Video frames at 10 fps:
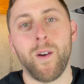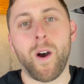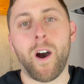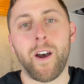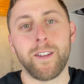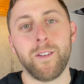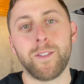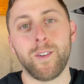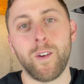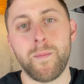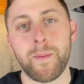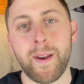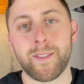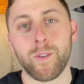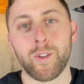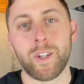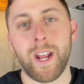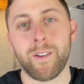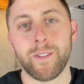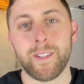on YouTube and my social
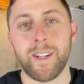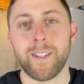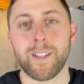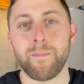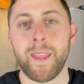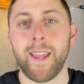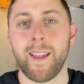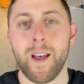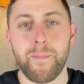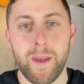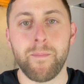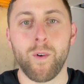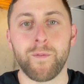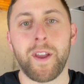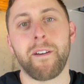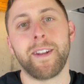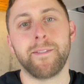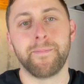channels into something a bit more varied.